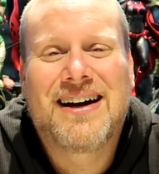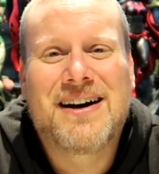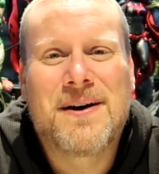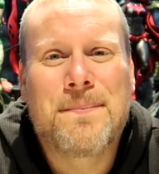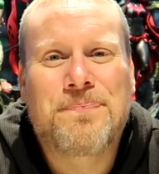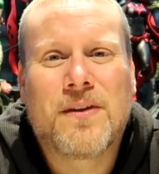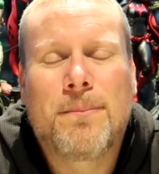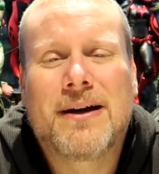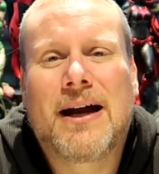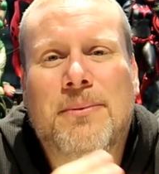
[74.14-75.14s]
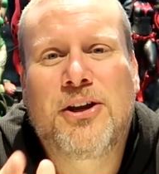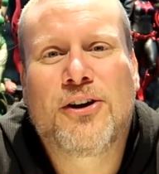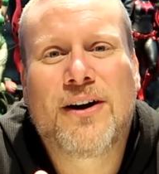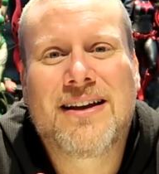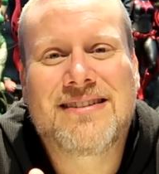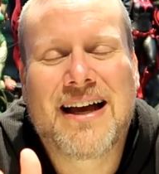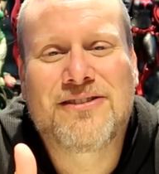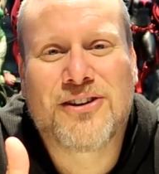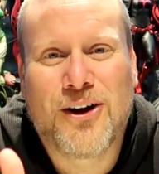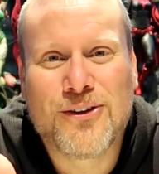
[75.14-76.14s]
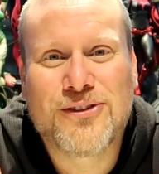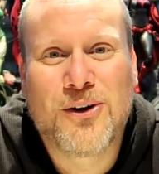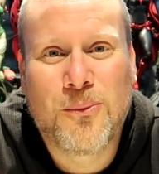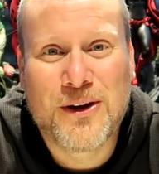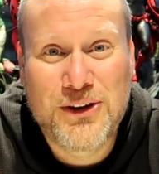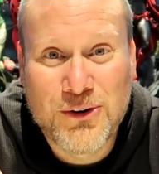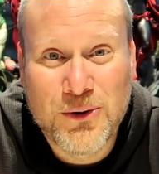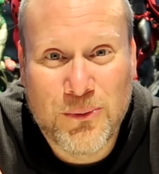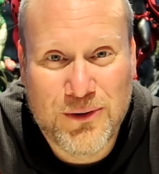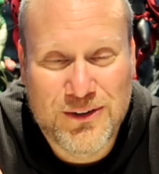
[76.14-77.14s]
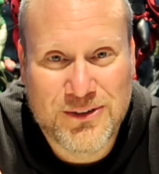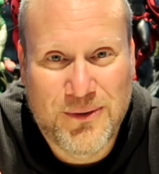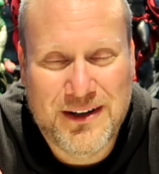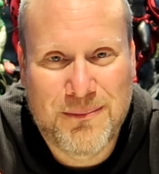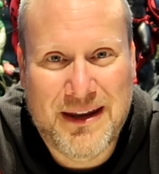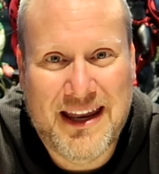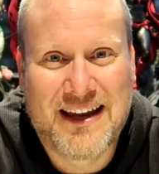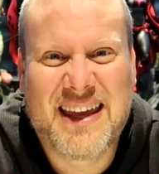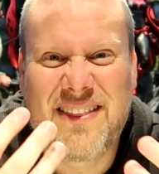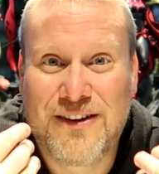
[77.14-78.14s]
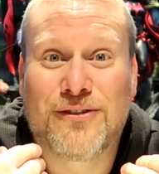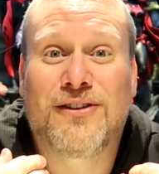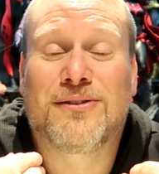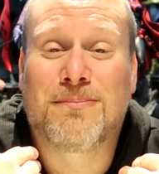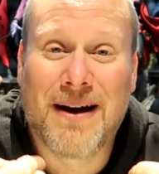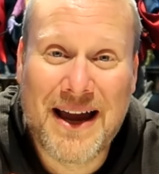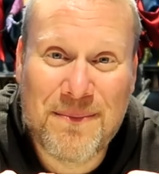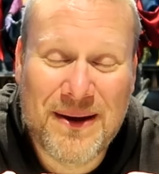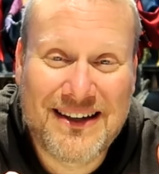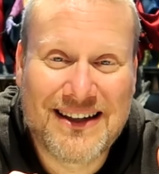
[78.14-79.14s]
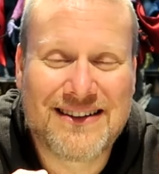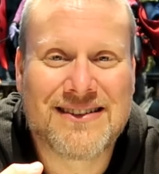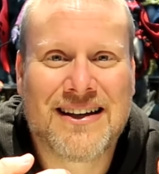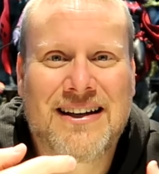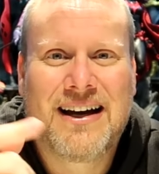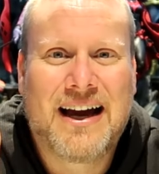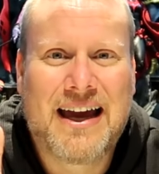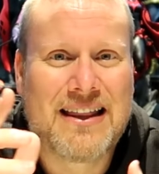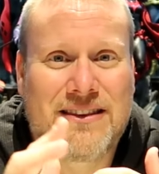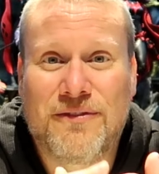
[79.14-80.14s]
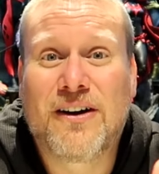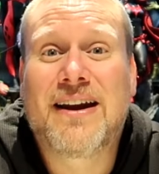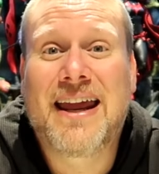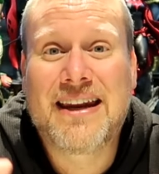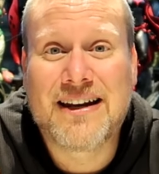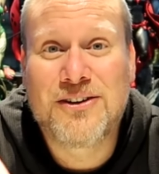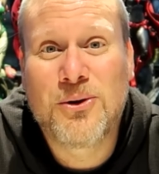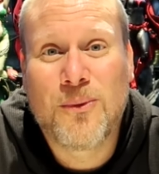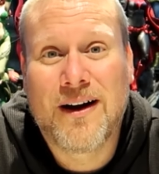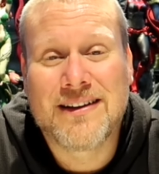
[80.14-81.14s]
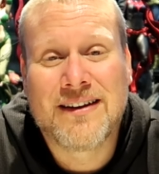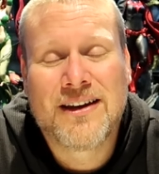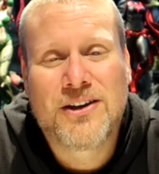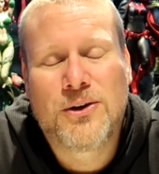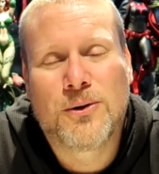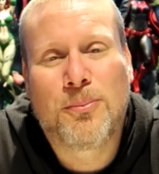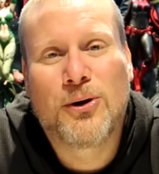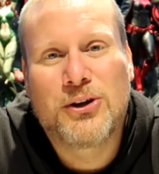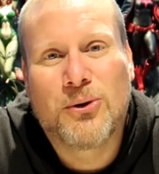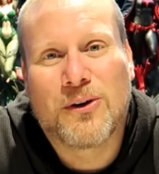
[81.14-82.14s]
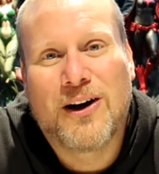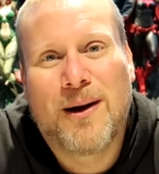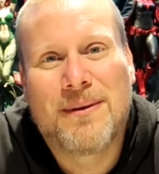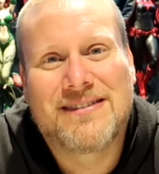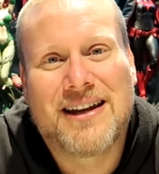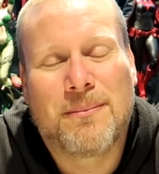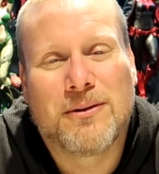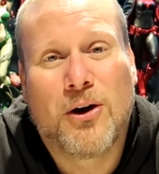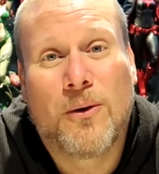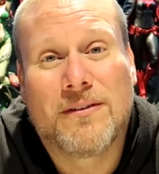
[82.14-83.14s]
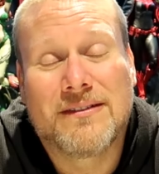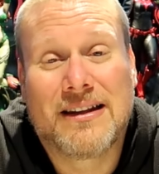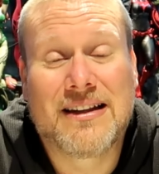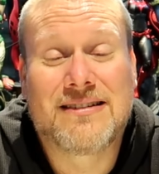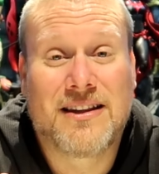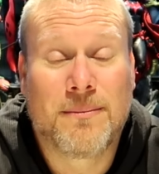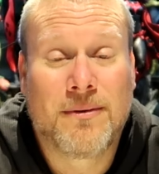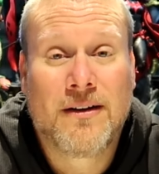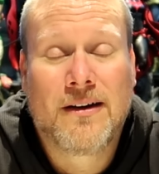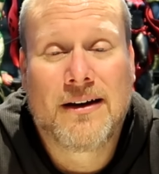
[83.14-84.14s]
but I'm curious as to also what your order is going to be. Again, these are just my opinions. At the very end, I do want you to put your comments down below and list them